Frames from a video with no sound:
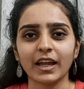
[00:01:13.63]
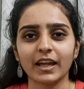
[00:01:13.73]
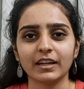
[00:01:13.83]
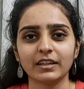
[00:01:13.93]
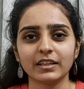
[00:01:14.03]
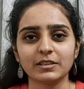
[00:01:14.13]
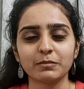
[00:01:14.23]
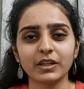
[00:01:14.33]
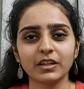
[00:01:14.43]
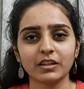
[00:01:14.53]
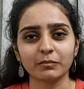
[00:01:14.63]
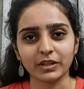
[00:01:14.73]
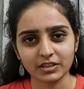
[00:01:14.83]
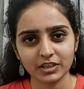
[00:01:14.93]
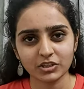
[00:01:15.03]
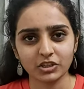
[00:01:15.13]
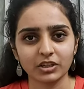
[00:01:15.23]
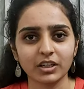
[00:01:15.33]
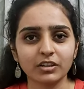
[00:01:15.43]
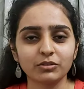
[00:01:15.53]
and it's been an amazing
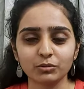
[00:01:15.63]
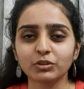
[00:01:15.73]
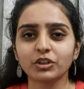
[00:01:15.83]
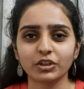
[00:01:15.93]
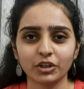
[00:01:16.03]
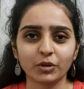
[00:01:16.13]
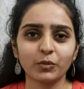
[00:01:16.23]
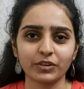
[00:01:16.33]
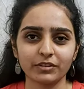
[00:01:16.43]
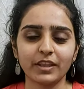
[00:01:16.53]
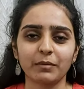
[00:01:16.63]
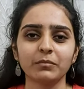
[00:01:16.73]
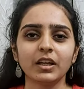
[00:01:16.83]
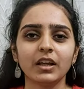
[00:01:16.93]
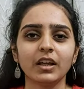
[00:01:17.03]
journey through the year with them.